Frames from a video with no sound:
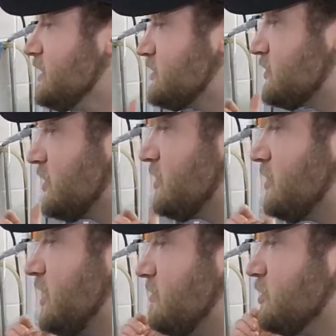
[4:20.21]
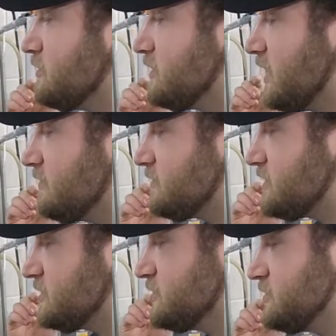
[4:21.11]
So I moved up
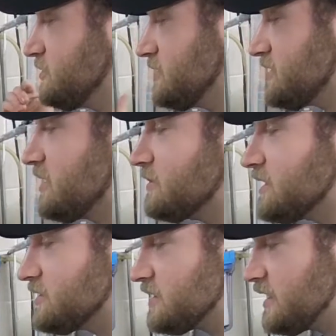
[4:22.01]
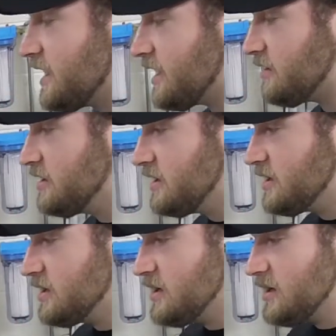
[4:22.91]
to the setup that you see now.
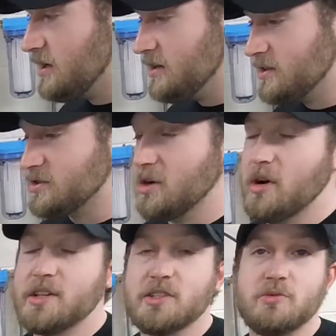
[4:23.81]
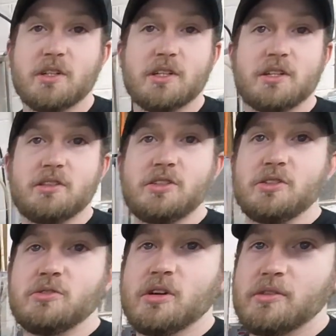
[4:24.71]
So I switched
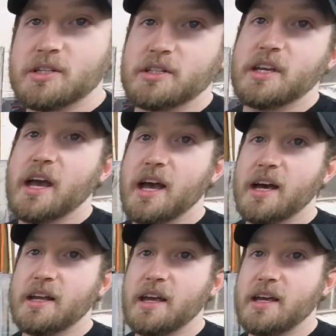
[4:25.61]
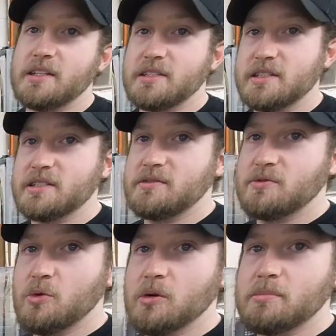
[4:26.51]
to, originally I had a
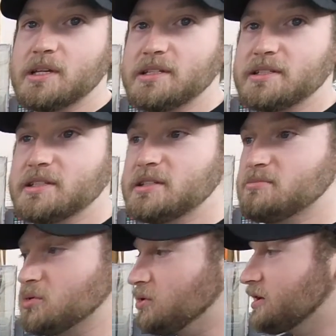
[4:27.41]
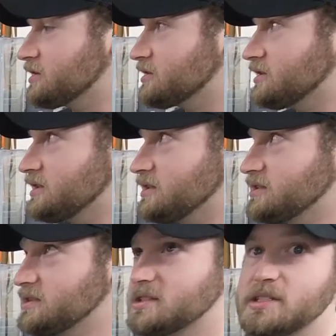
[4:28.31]
CNC4PC board, the
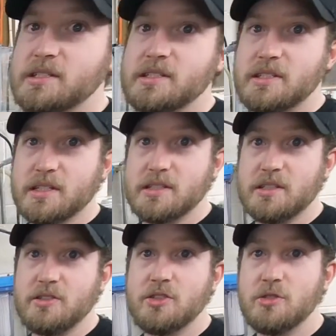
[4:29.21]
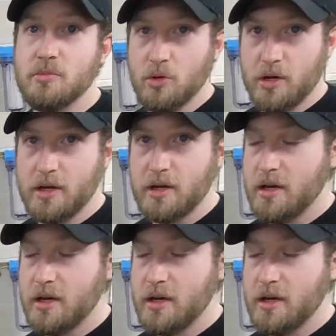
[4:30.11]
C62 board.